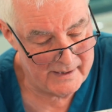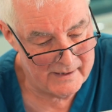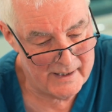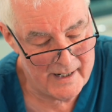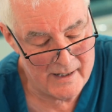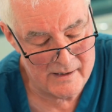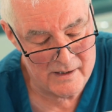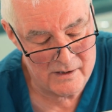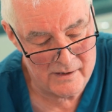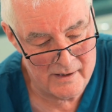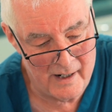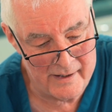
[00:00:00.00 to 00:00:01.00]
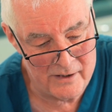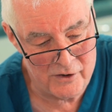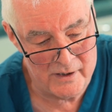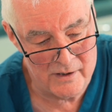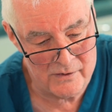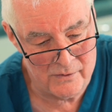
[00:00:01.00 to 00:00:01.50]
the dentist, the
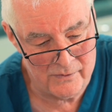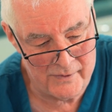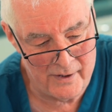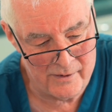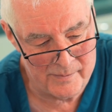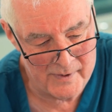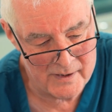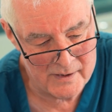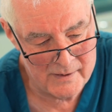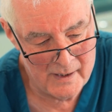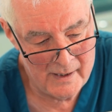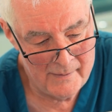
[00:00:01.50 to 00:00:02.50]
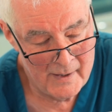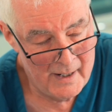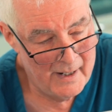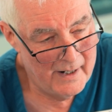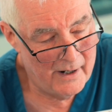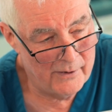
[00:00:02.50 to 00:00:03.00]
hygienist or therapist.
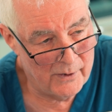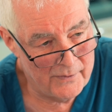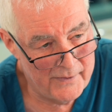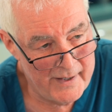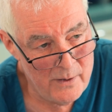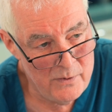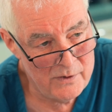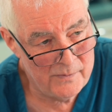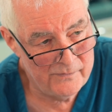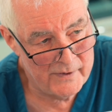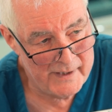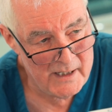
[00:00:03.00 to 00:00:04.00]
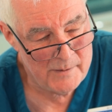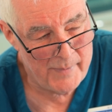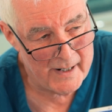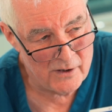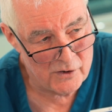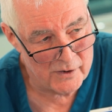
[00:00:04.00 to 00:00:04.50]
And for these
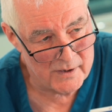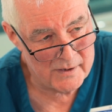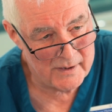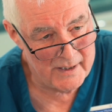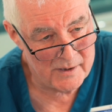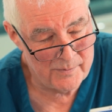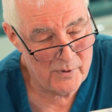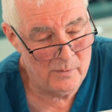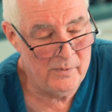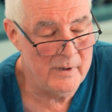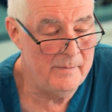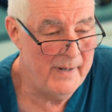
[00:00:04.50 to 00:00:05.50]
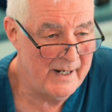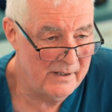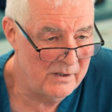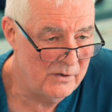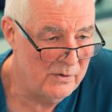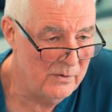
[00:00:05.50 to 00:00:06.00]
patients, it's probably
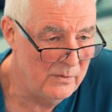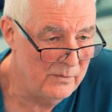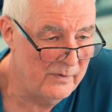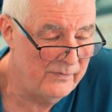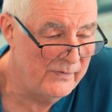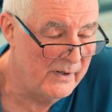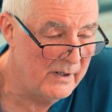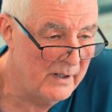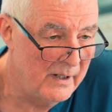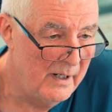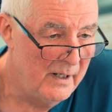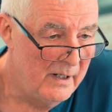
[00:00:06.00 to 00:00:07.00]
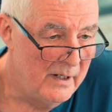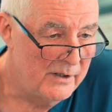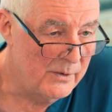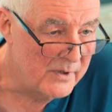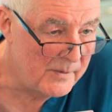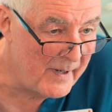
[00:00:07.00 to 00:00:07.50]
best to refer
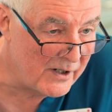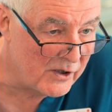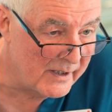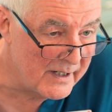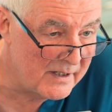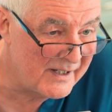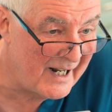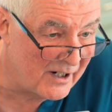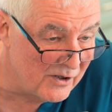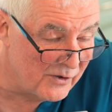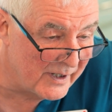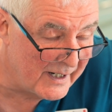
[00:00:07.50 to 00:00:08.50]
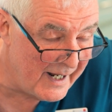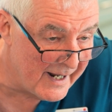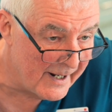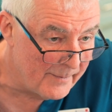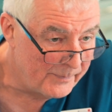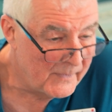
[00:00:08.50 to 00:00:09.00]
to a specialist secondary
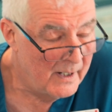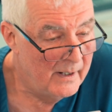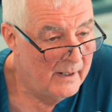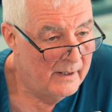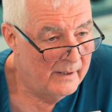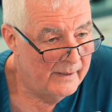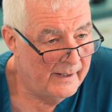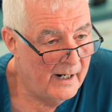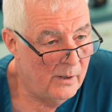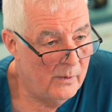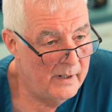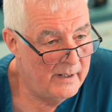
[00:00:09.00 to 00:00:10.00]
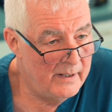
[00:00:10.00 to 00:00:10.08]
care. Now,